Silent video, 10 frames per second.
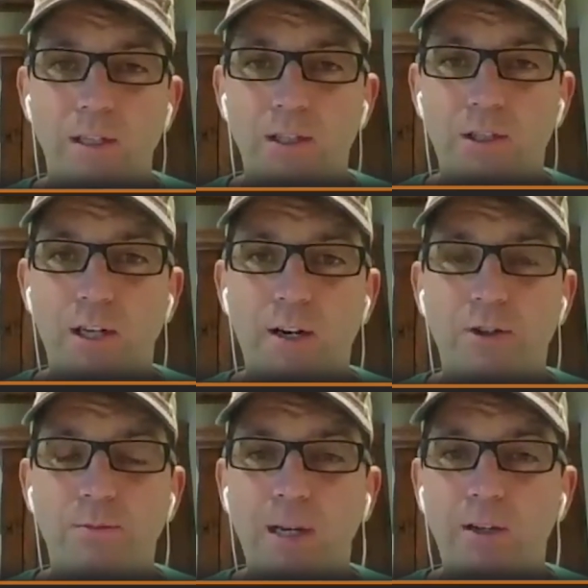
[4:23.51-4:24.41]
share
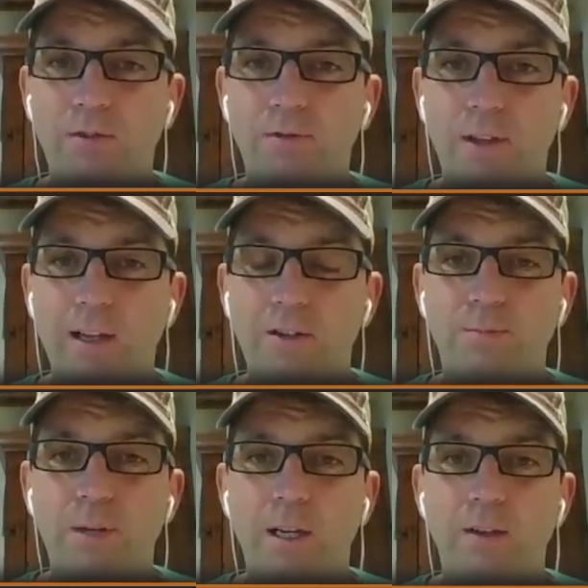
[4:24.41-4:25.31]
space, flex
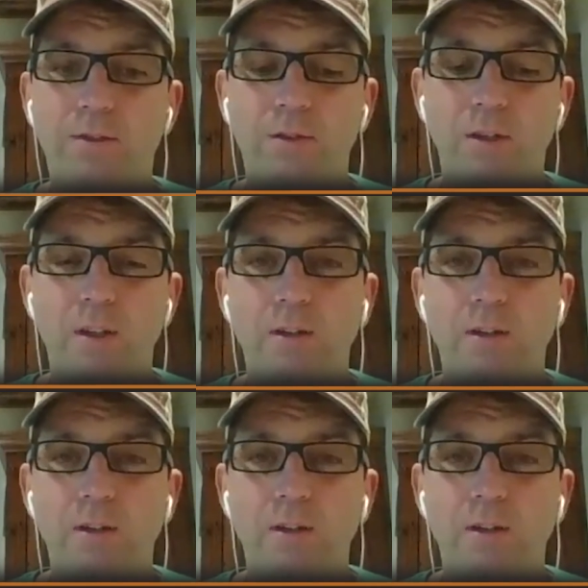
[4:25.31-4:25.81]
space,